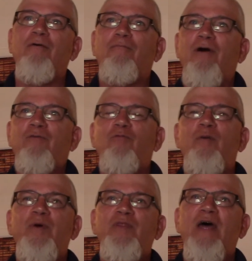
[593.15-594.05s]
one
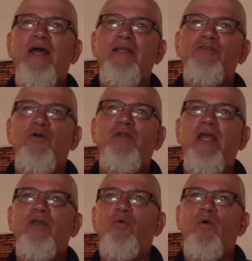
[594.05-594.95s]
woman that is
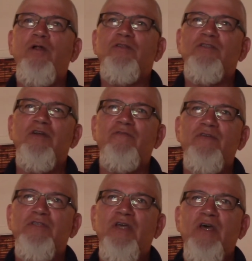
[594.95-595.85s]
ordained a word in
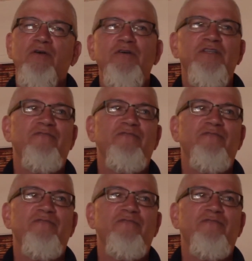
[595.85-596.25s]
service who is a